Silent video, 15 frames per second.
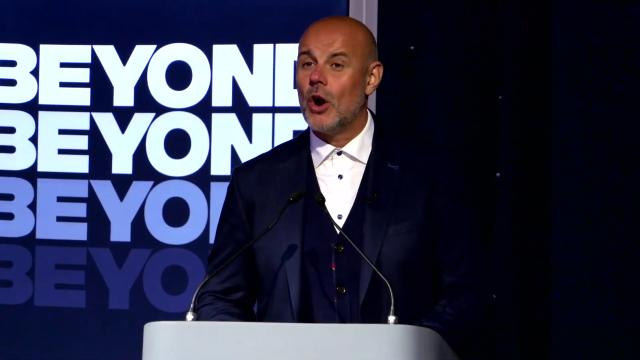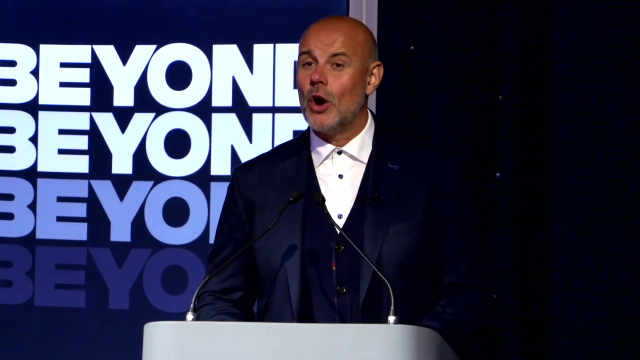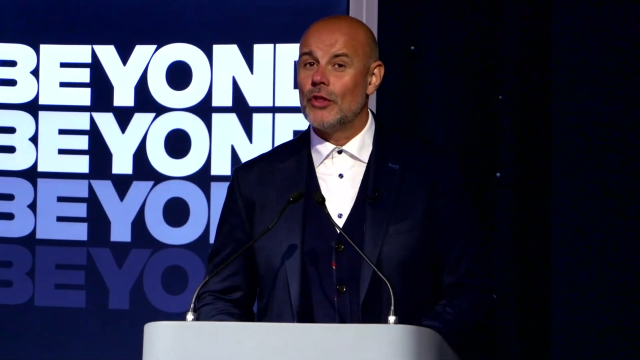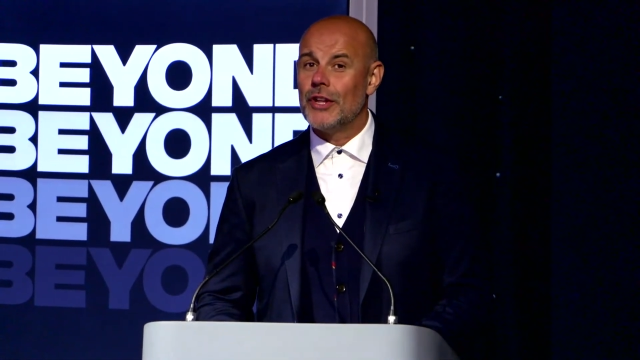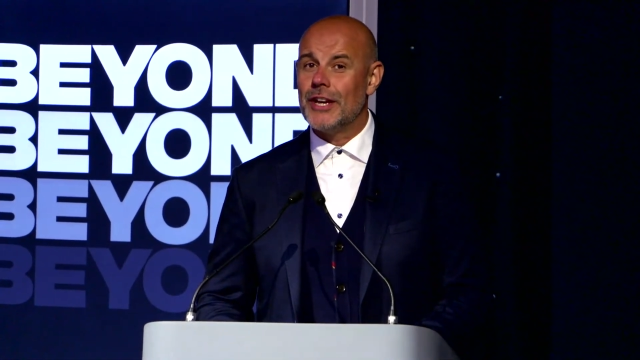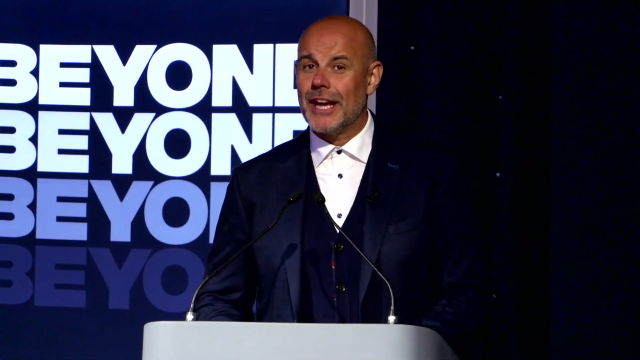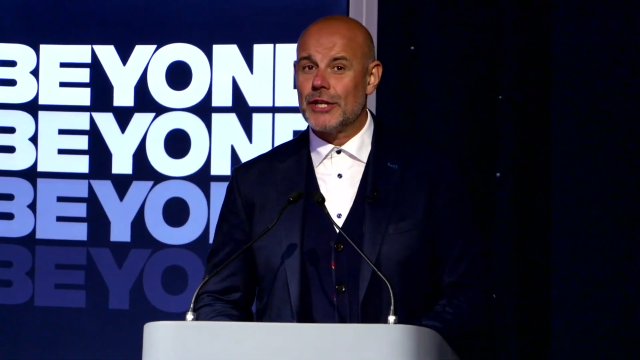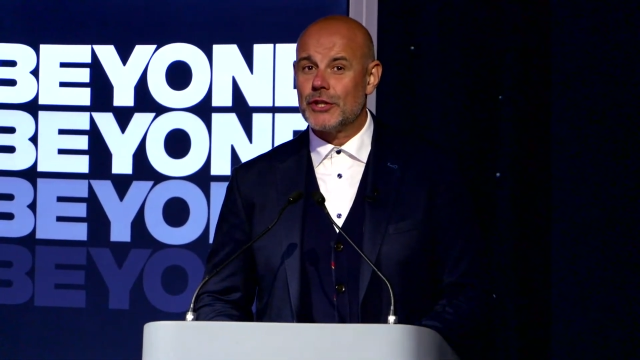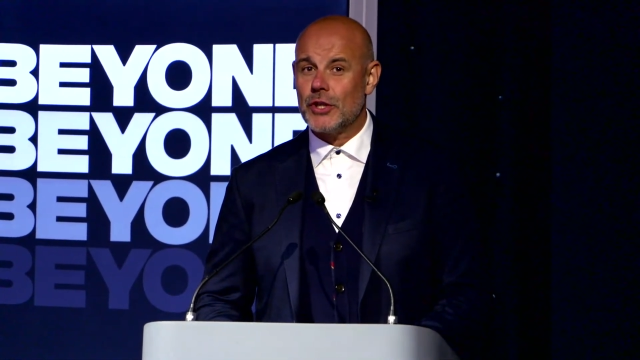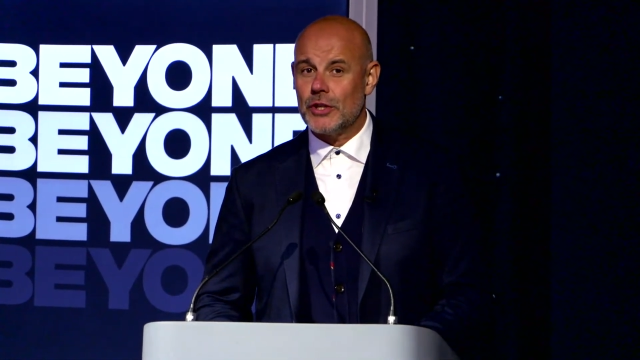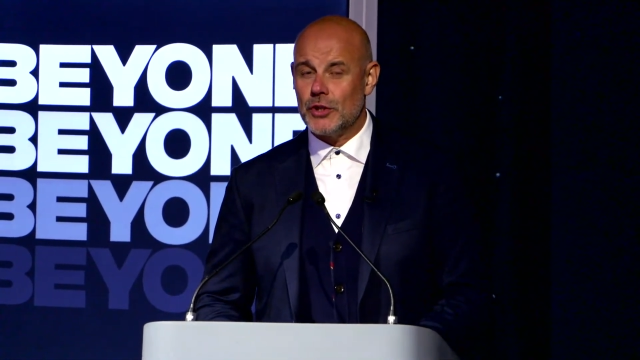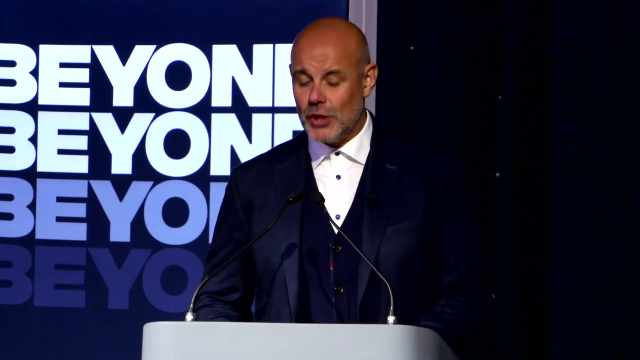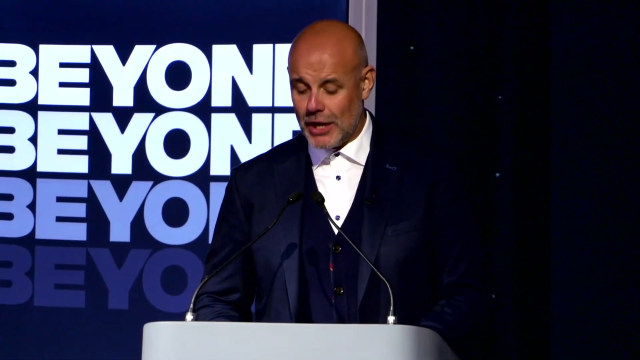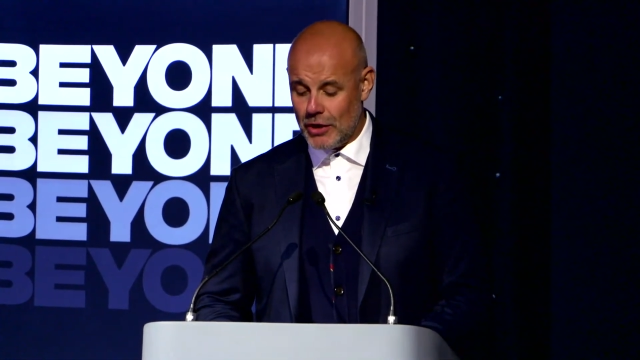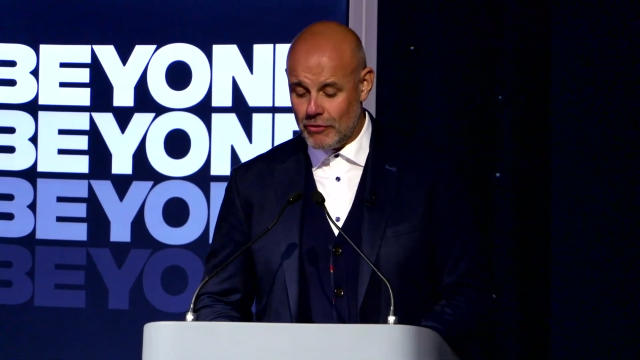on the next
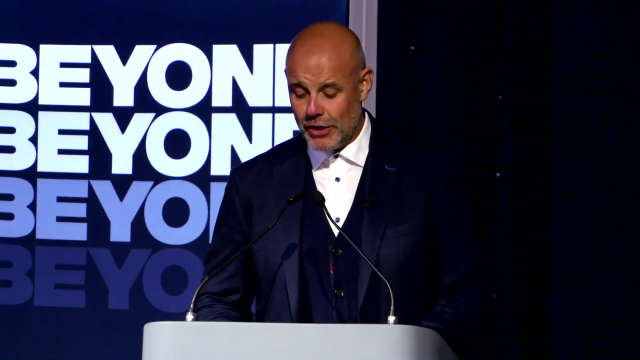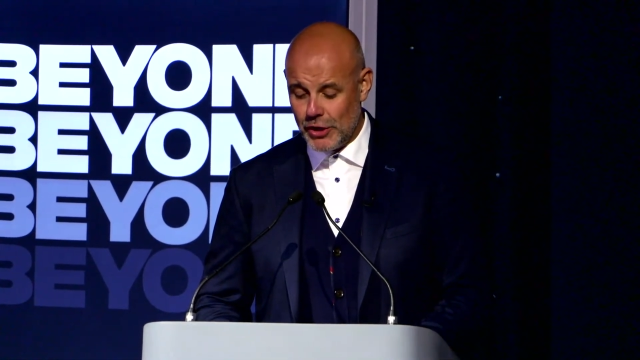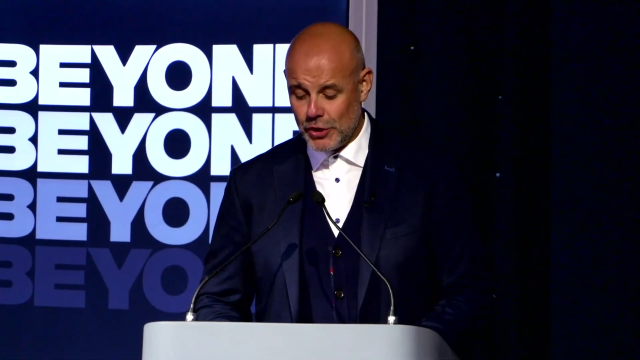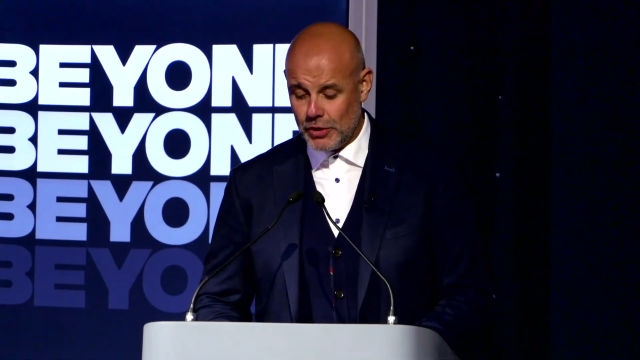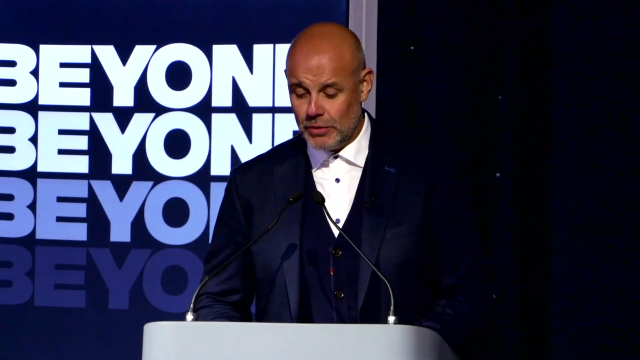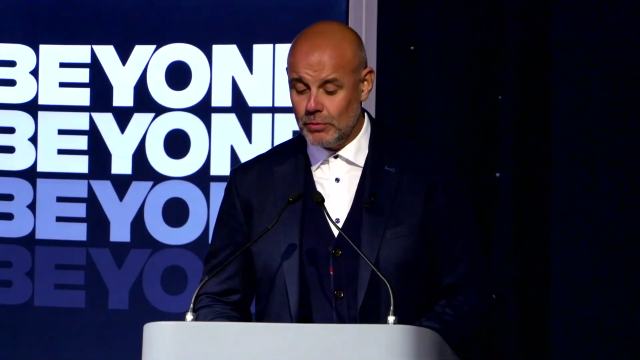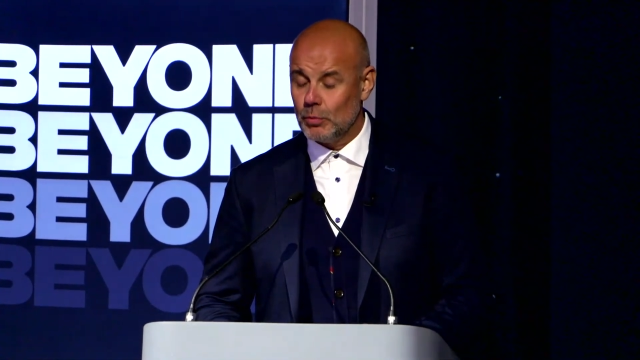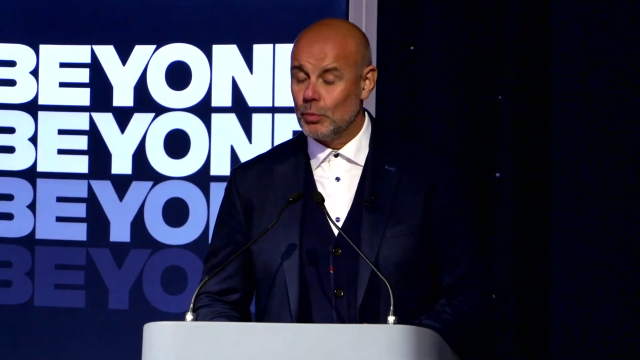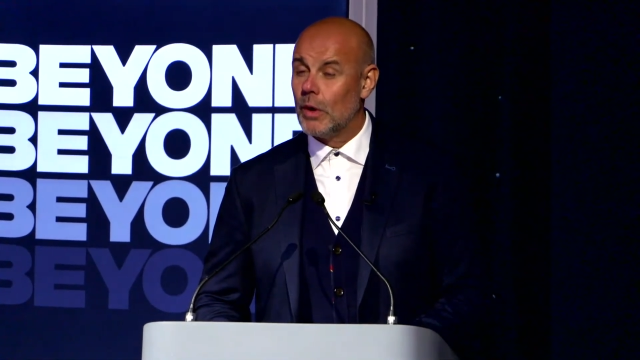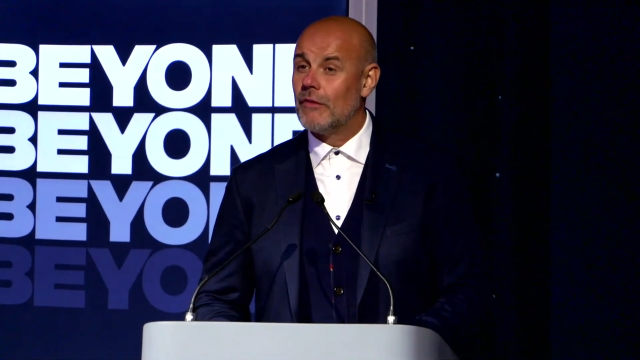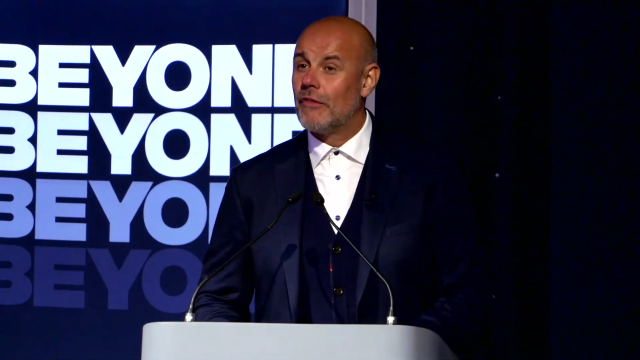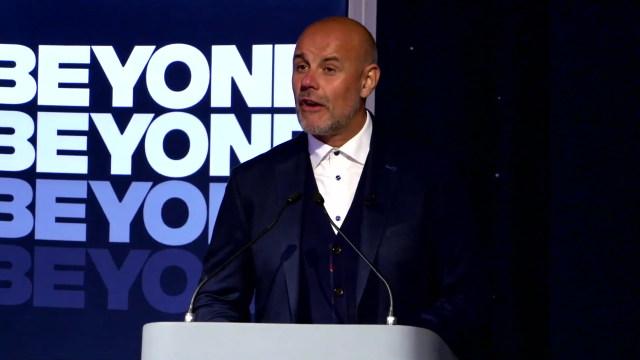generation. We're